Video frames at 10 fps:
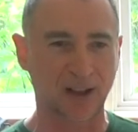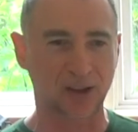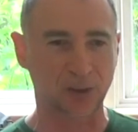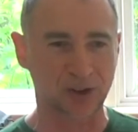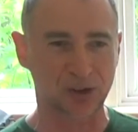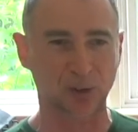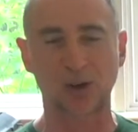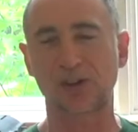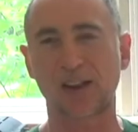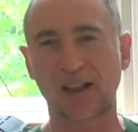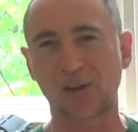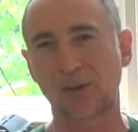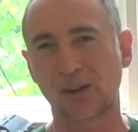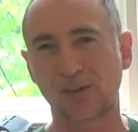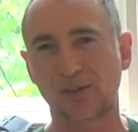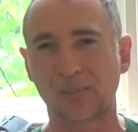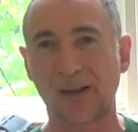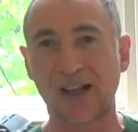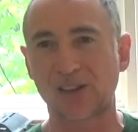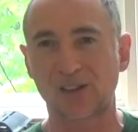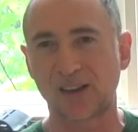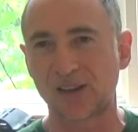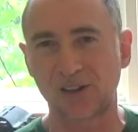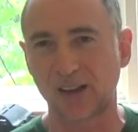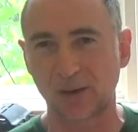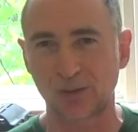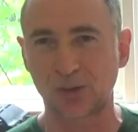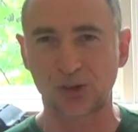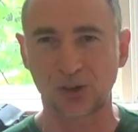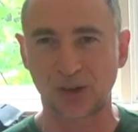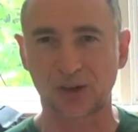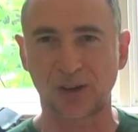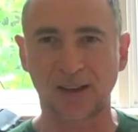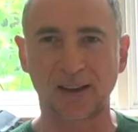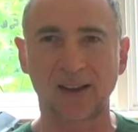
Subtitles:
thrust towards getting rid of mass that isn't helpful structurally.